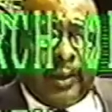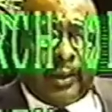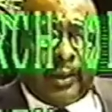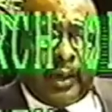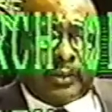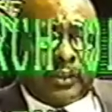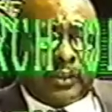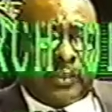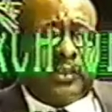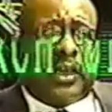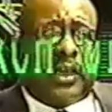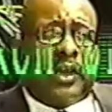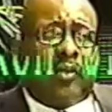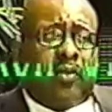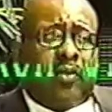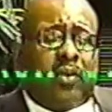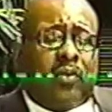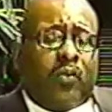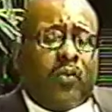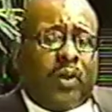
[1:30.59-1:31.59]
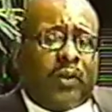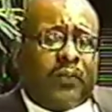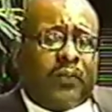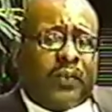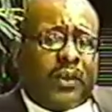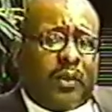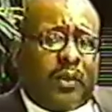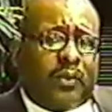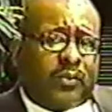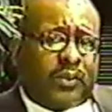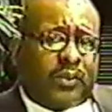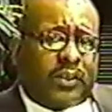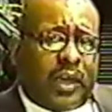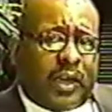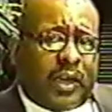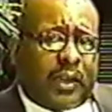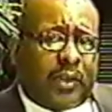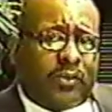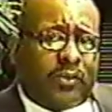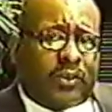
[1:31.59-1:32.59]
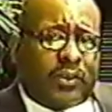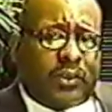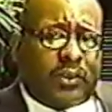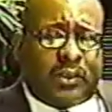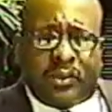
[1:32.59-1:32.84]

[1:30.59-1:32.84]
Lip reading: as I said on one of the ultrasonic hallucination